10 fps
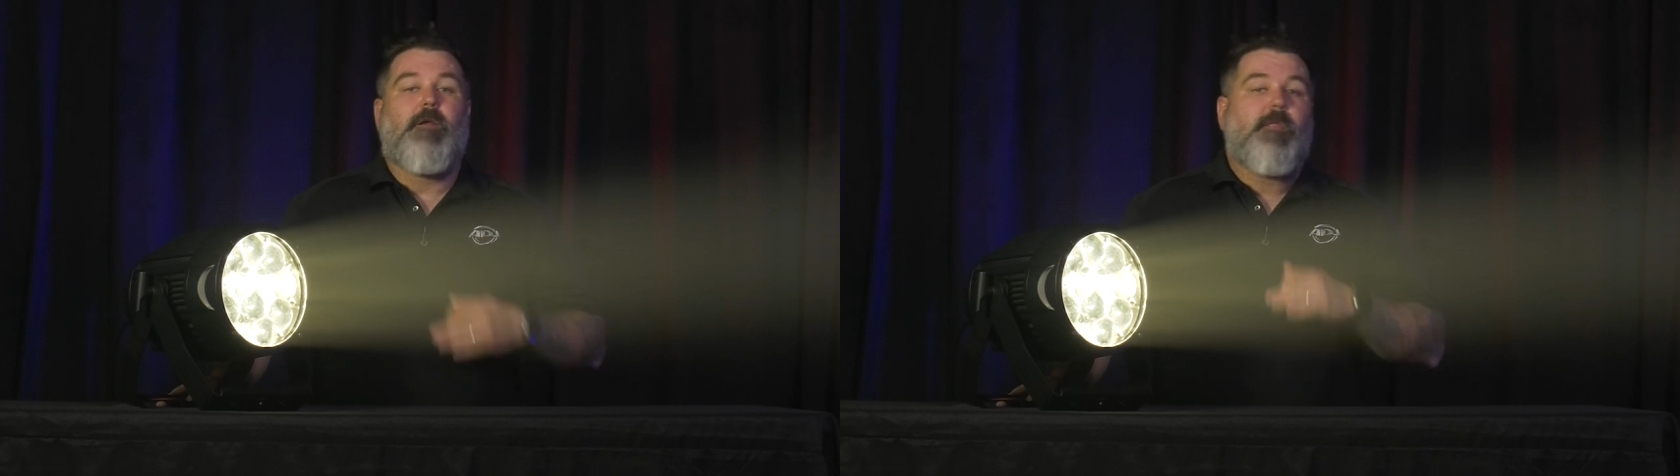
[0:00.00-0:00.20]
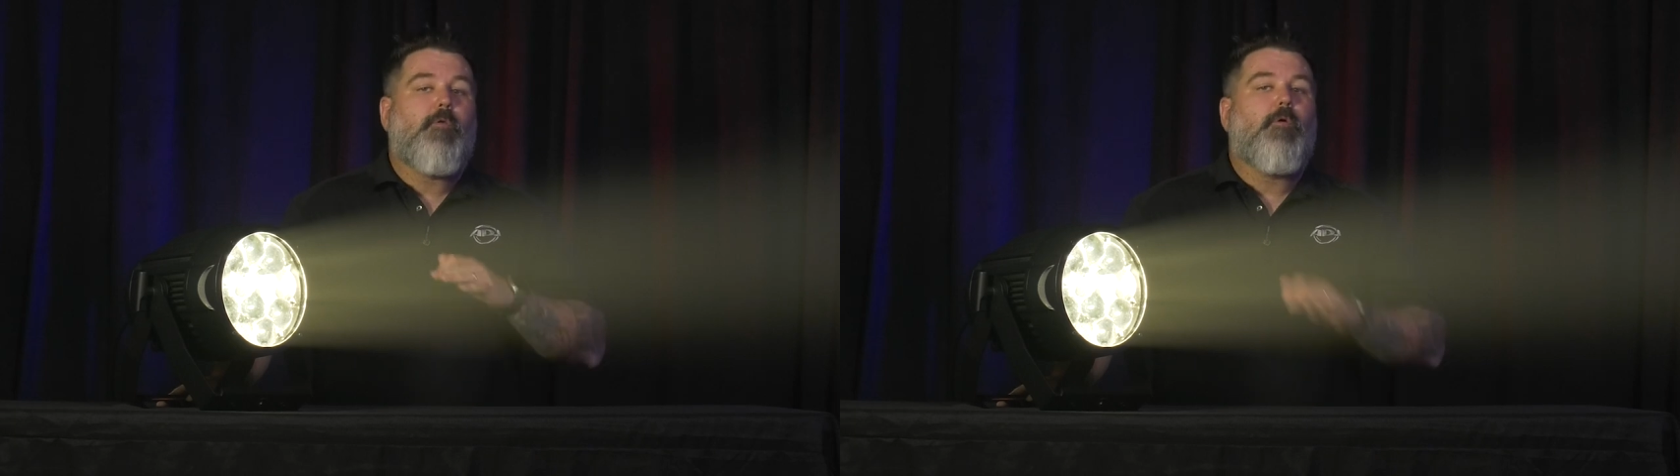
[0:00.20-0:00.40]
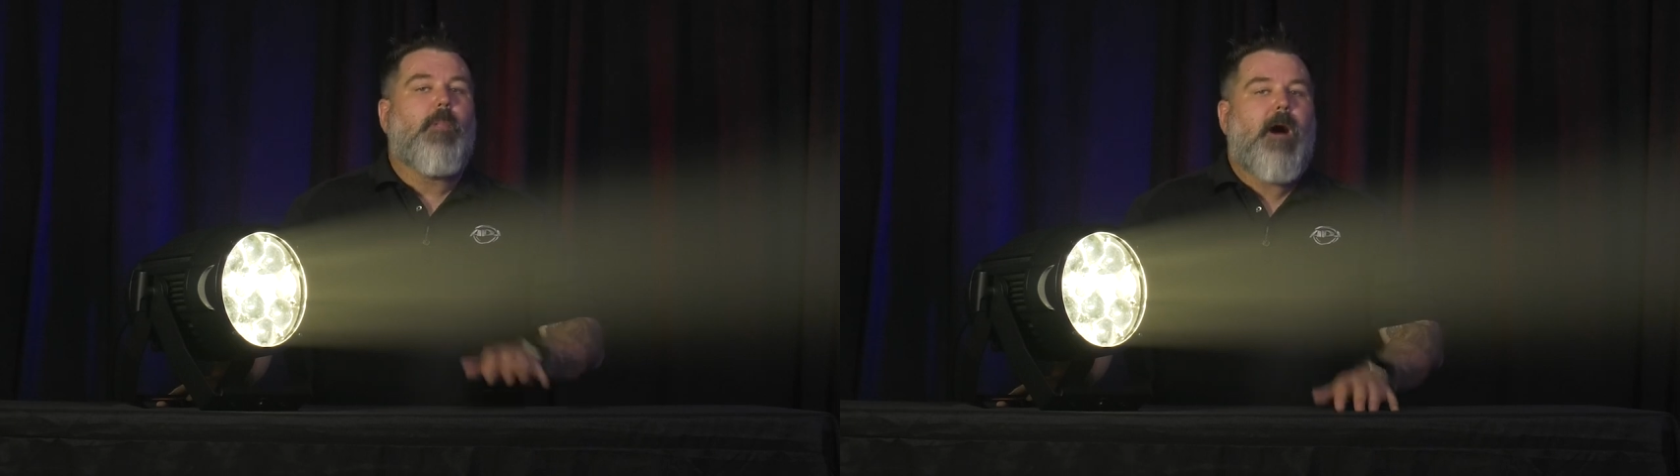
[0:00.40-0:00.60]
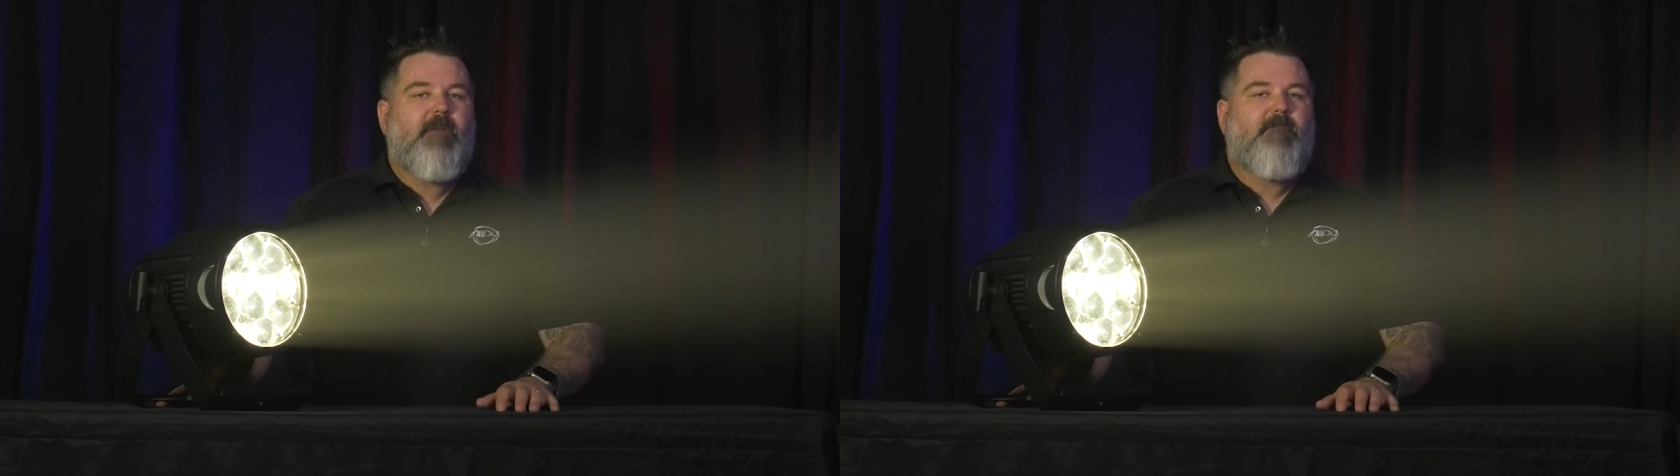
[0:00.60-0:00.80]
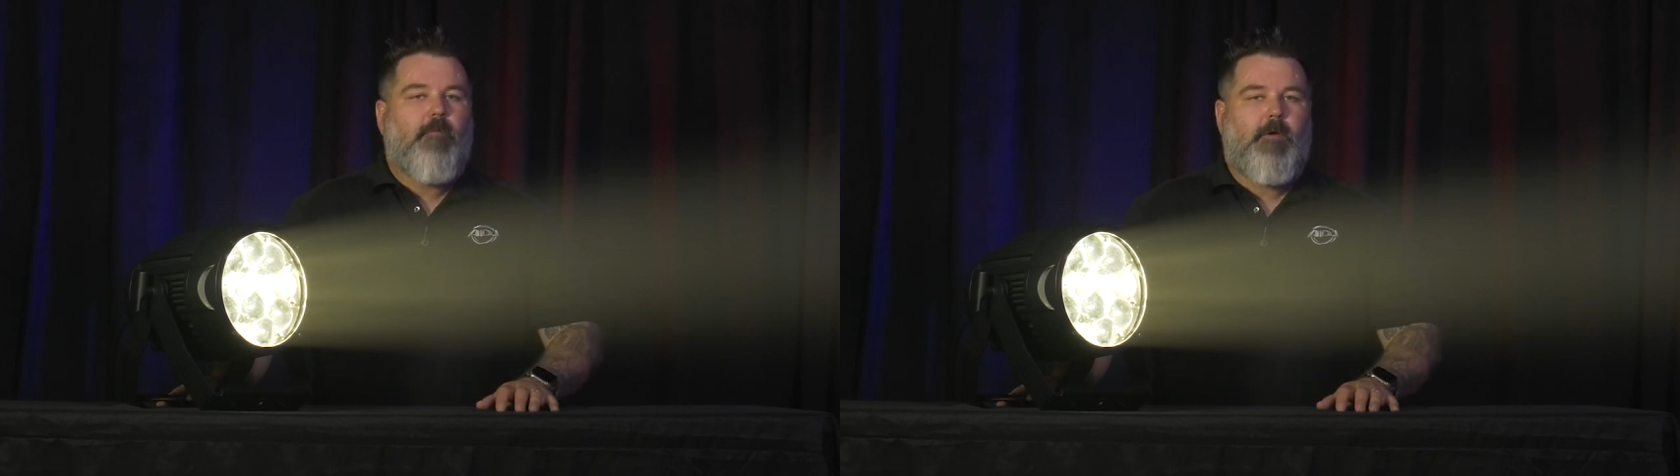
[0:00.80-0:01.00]
going to do a
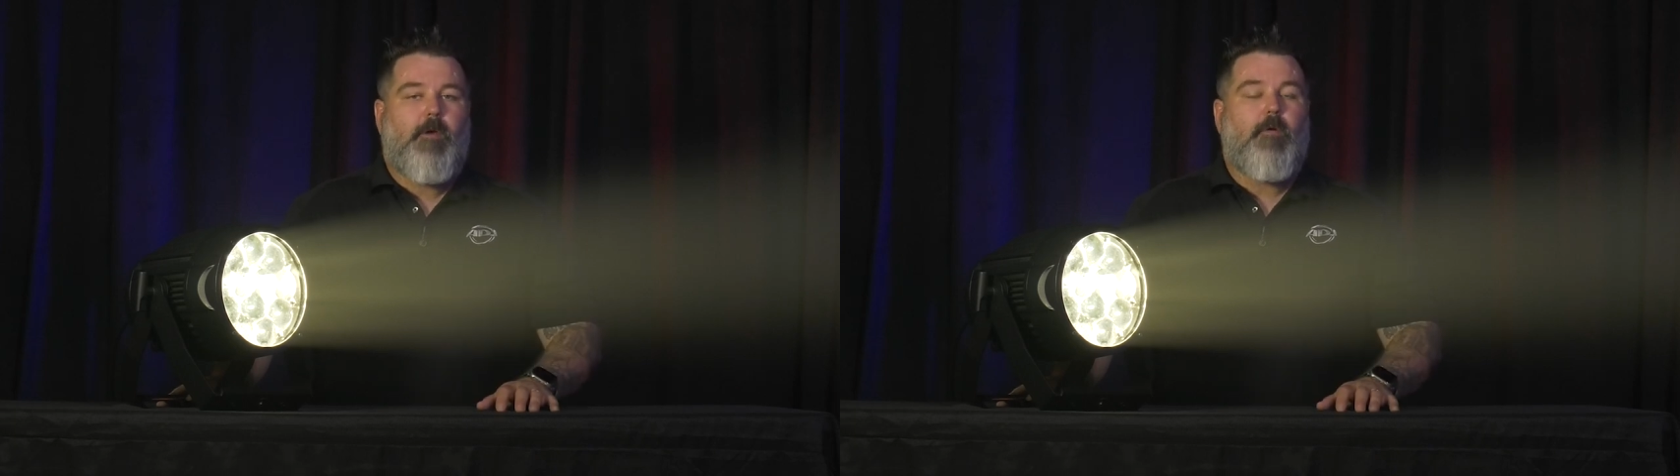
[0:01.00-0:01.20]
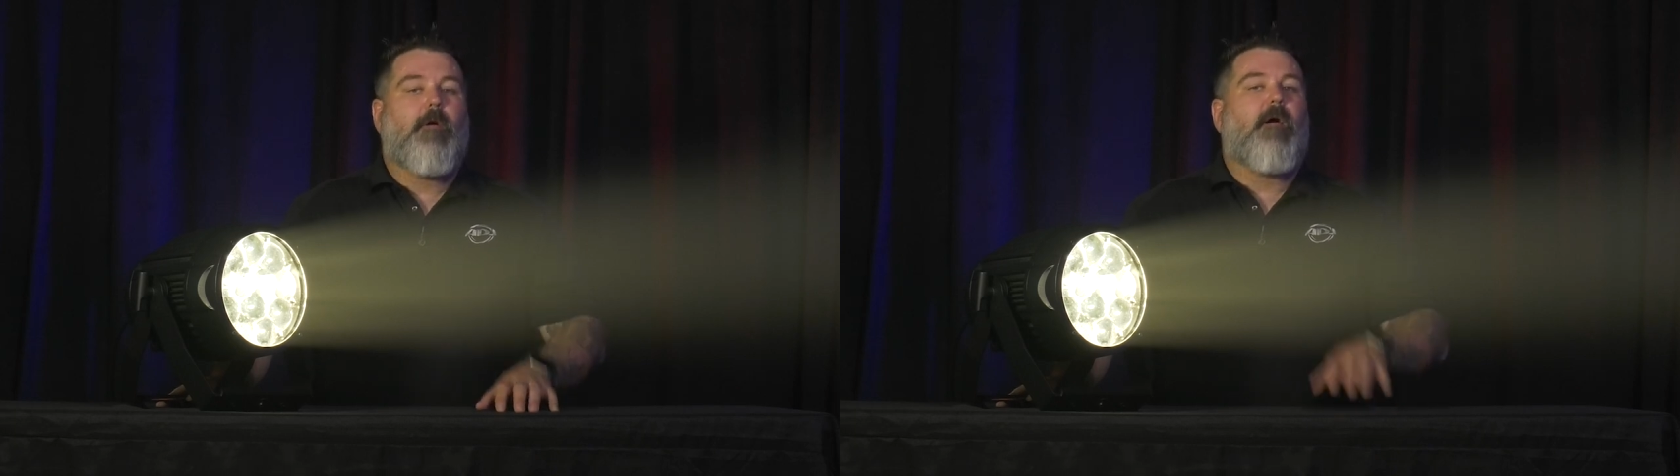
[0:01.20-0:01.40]
lot for you.